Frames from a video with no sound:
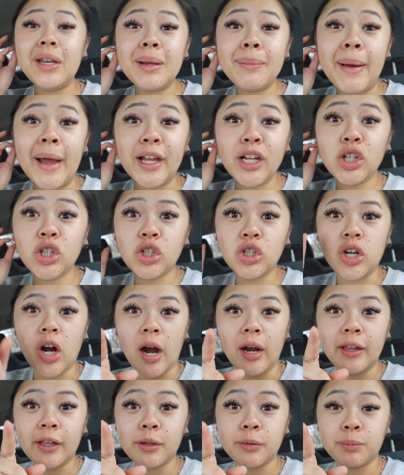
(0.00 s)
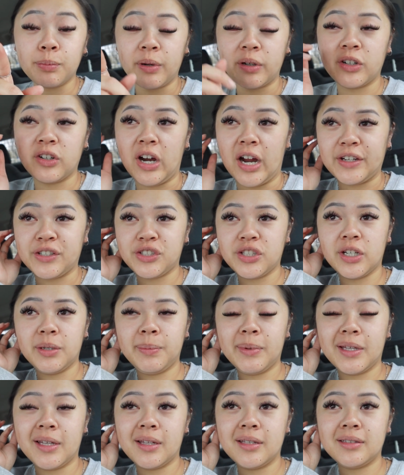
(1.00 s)
need to buy a garlic crusher
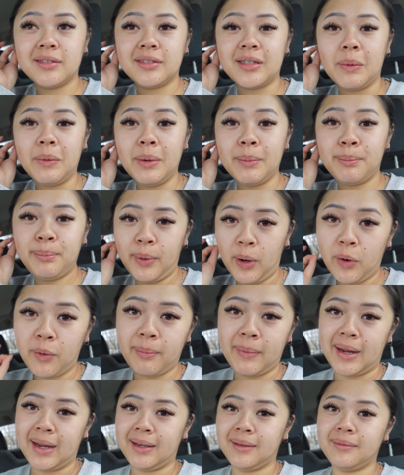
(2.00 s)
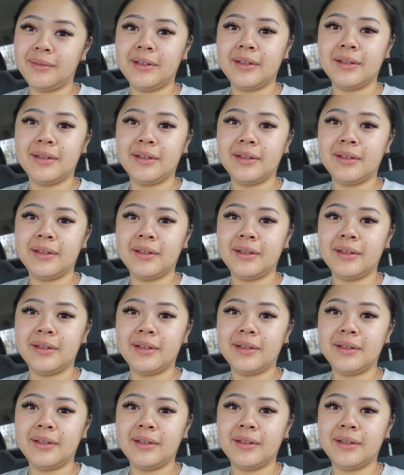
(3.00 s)
because someone broke mine